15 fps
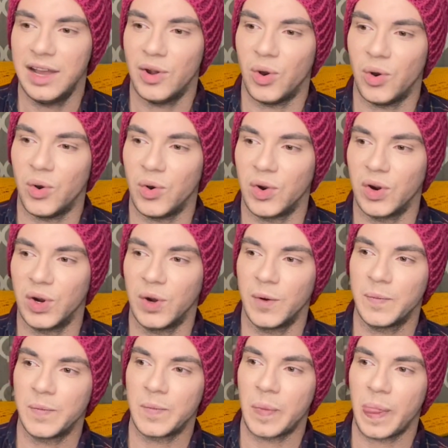Or
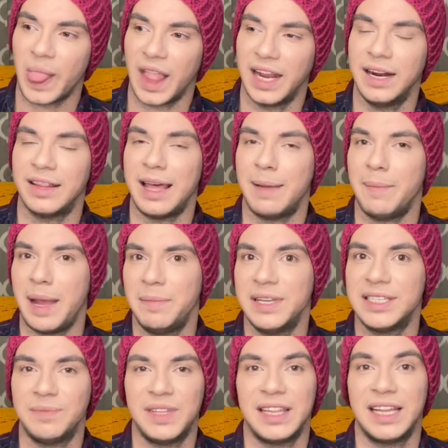you know, that might be
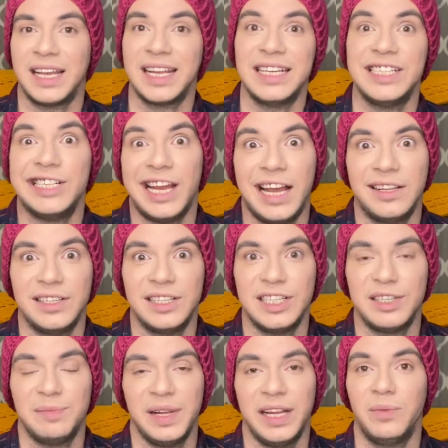something that can challenge
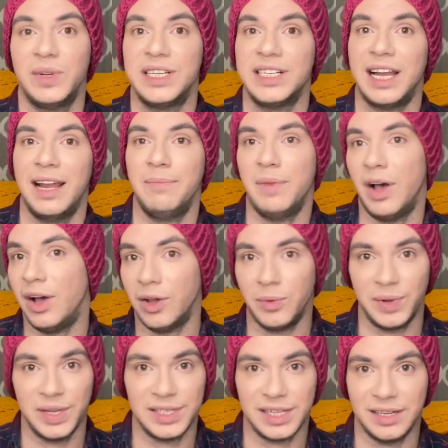me, which I'm
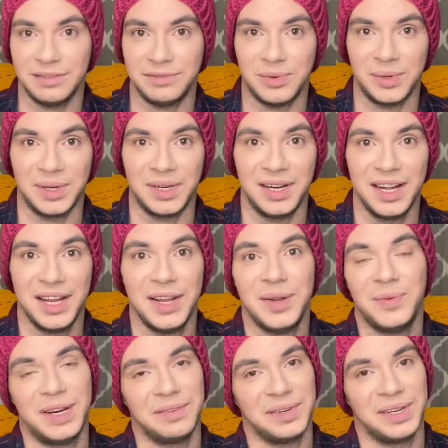always up for
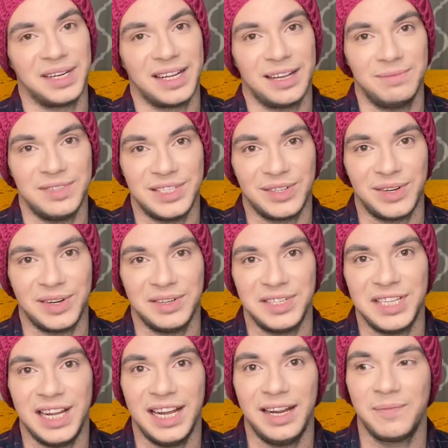whenever it comes to
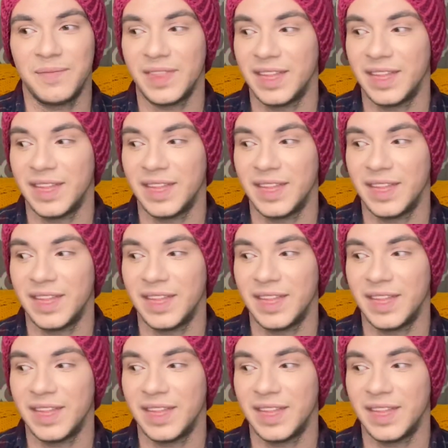crochet.